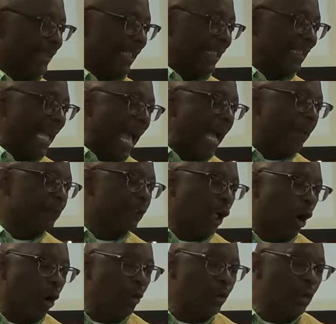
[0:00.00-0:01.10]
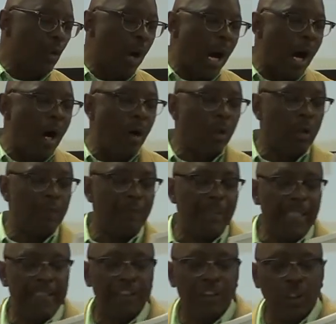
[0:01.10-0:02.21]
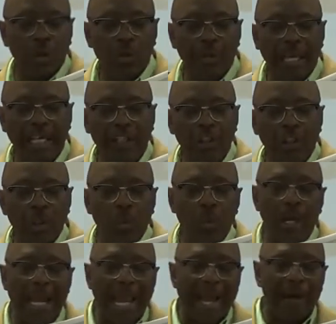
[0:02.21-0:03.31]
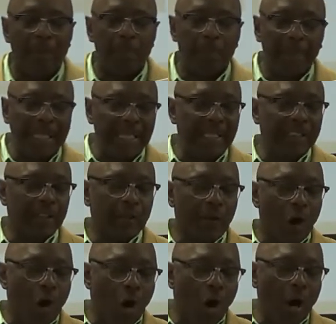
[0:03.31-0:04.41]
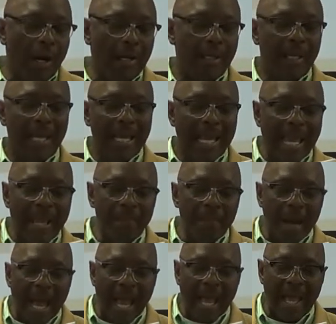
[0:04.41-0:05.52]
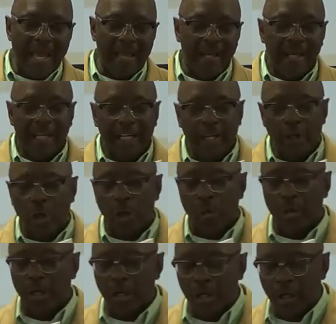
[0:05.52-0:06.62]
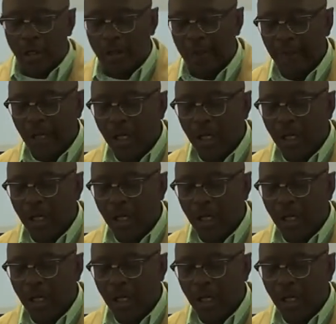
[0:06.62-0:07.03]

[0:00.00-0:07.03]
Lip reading: says, I have told you all of this so that you will have peace of heart and mind here on earth.